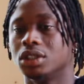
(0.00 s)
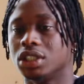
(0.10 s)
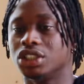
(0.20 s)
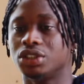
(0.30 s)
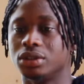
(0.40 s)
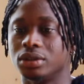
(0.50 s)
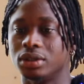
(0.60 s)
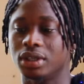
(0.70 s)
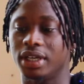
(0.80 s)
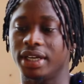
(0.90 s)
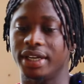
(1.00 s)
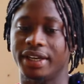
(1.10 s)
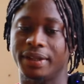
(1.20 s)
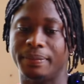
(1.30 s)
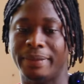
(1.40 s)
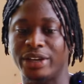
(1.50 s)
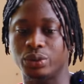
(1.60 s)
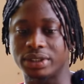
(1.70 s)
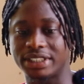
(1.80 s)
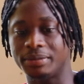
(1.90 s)
Okay, so mine
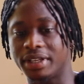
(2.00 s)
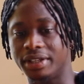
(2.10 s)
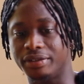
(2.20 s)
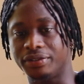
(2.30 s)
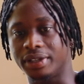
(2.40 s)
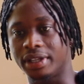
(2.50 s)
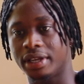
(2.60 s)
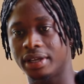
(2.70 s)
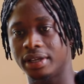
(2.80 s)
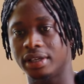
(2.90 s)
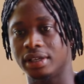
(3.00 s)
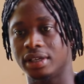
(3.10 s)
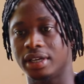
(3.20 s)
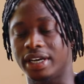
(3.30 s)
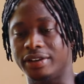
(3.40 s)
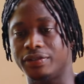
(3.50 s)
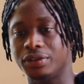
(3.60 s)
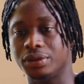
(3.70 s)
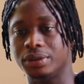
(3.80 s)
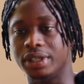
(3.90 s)
was something different. I
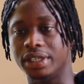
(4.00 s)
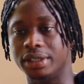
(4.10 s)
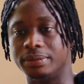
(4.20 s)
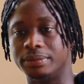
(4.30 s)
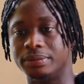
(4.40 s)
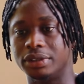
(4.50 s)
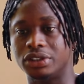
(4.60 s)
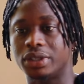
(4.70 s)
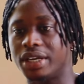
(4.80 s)
feel it's not